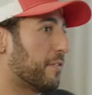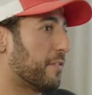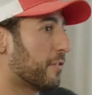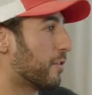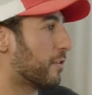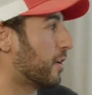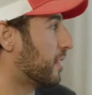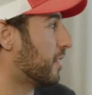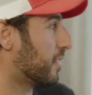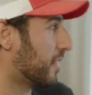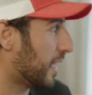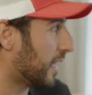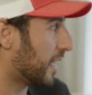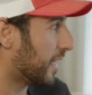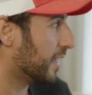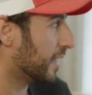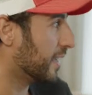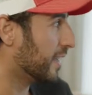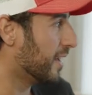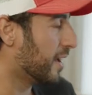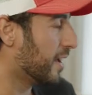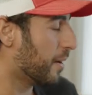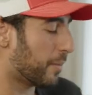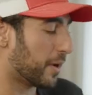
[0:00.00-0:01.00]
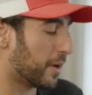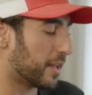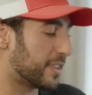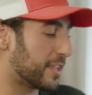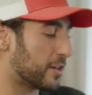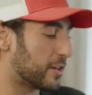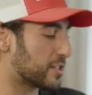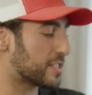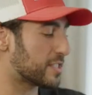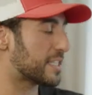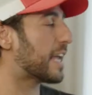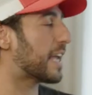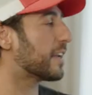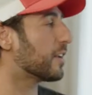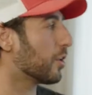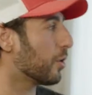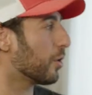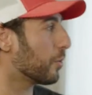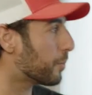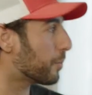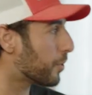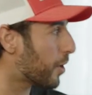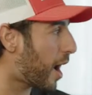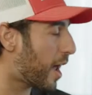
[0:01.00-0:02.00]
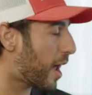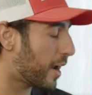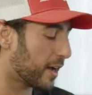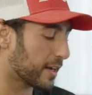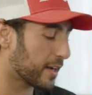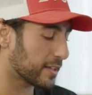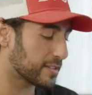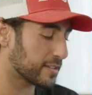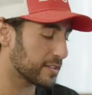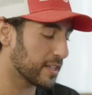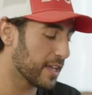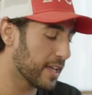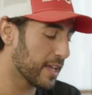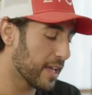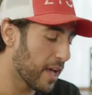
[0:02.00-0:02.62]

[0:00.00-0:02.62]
for a thing. But they're standalone products.